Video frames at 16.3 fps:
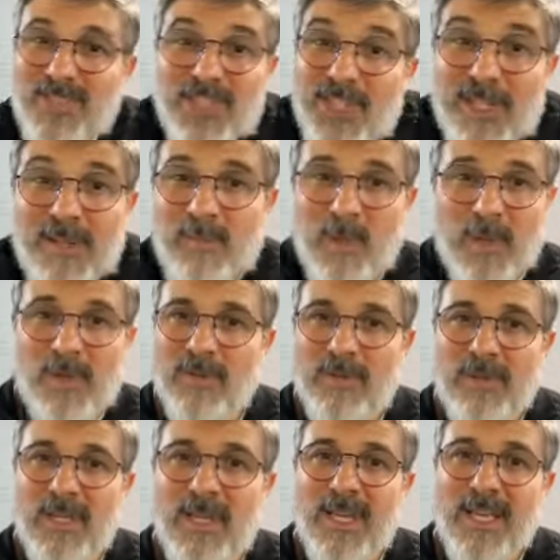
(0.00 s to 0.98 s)
shit about.
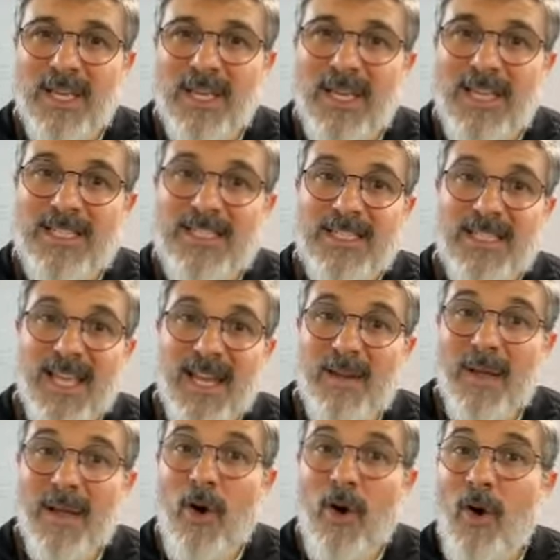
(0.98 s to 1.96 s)
It's that
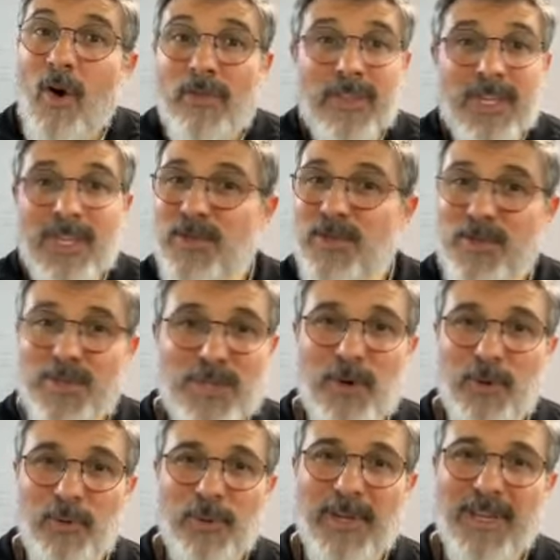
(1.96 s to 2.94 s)
all the injuries
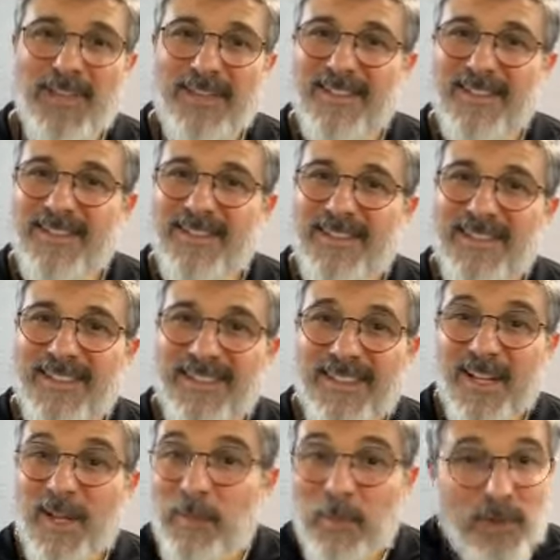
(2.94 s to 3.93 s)
go away.
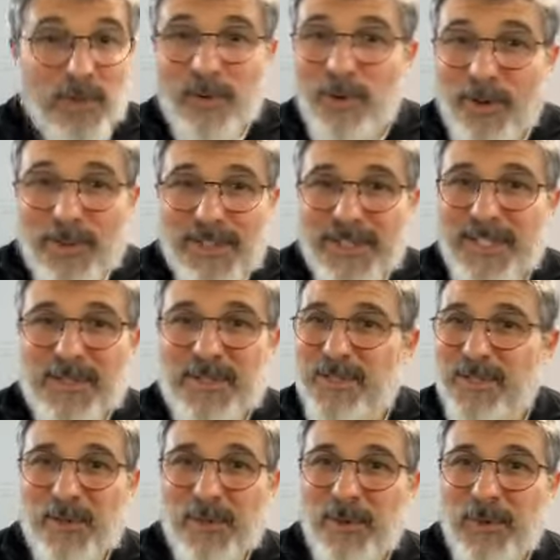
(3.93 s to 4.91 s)
Alberto, all the
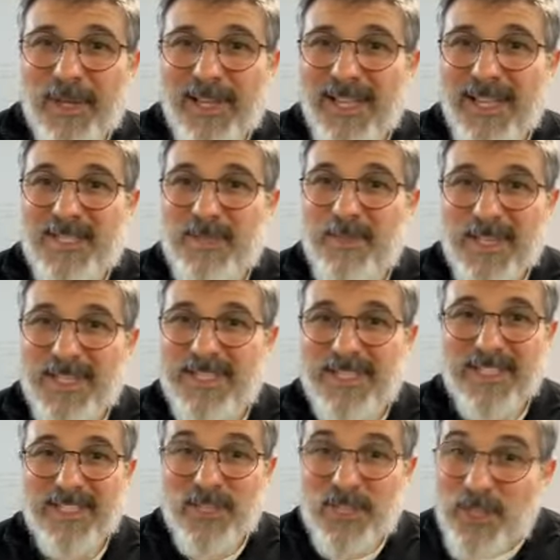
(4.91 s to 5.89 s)
injuries go away. It's
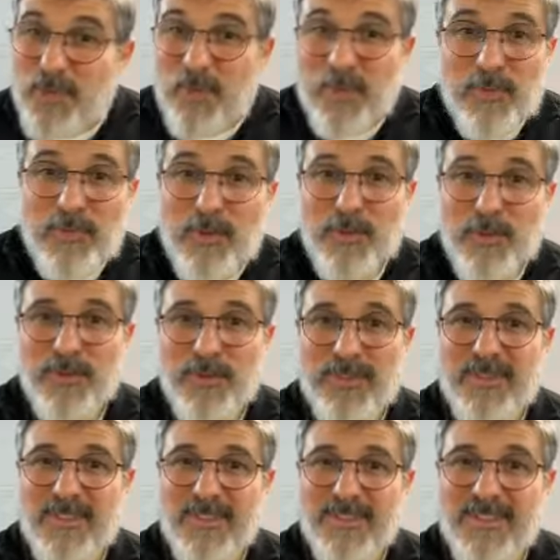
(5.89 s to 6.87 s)
amazing. Just with food.
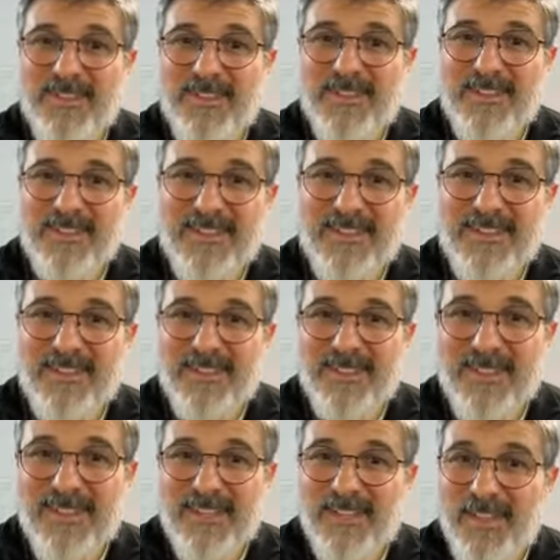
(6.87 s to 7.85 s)

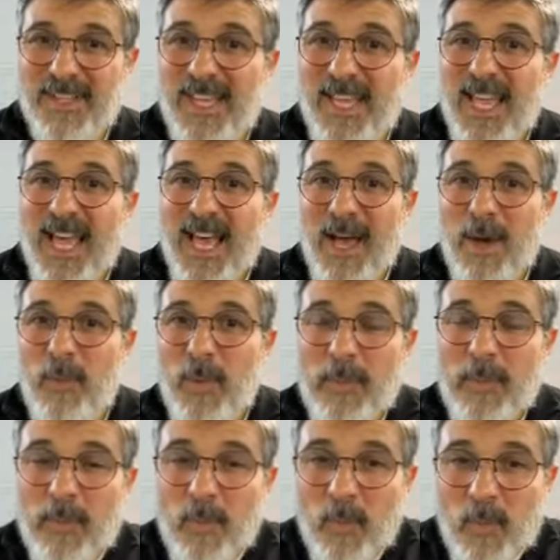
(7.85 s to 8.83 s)
Okay.
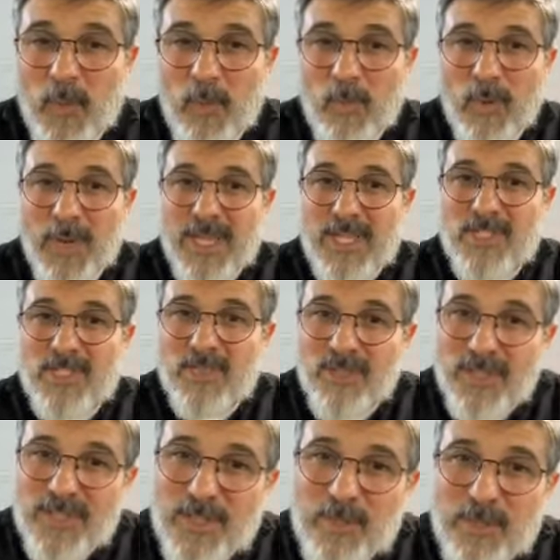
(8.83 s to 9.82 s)
When Ray
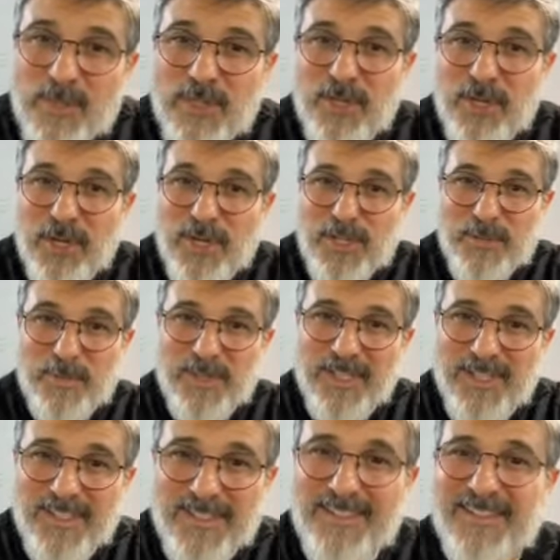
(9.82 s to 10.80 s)
started to massage me,